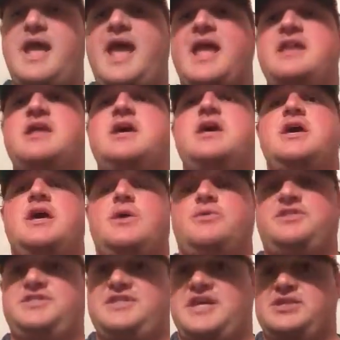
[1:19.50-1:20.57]
And
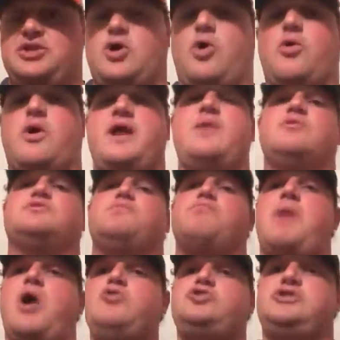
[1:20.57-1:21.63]
with the 10th Corps, it was
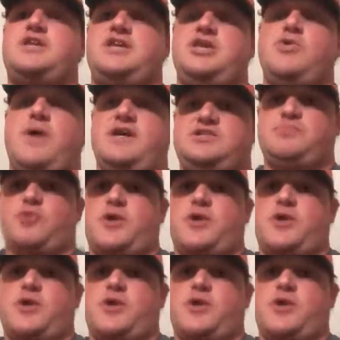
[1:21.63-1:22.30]
mostly U.S.